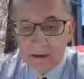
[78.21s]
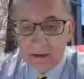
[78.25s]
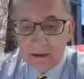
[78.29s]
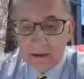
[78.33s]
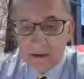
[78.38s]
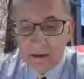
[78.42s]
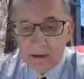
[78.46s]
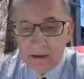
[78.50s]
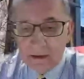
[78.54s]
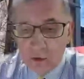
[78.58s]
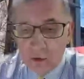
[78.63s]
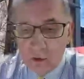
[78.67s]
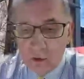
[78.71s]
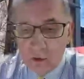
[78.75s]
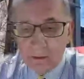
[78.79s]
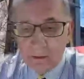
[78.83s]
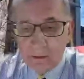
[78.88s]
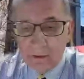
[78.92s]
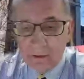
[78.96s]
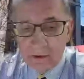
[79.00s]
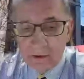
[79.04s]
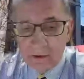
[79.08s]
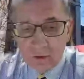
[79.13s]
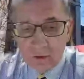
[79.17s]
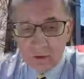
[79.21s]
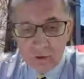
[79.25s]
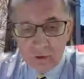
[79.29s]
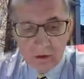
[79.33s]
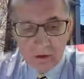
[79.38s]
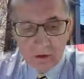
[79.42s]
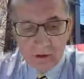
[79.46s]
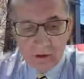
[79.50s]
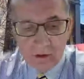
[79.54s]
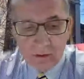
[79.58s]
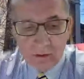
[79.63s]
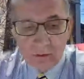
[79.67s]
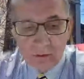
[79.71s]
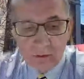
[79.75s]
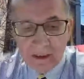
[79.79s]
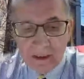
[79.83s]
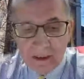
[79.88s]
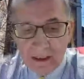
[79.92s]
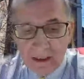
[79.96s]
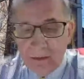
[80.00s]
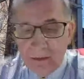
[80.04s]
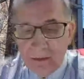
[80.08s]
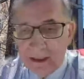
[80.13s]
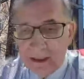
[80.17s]
the scope of the journal to
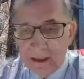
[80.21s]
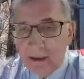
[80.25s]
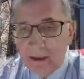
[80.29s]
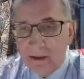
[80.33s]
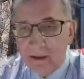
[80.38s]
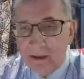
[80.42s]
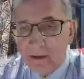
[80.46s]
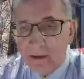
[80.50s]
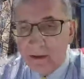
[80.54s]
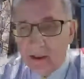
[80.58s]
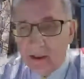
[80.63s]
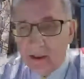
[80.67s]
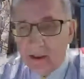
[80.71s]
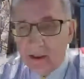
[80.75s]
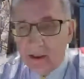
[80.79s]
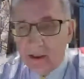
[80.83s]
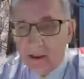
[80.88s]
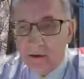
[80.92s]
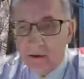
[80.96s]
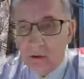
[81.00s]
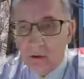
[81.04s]
terramechanics and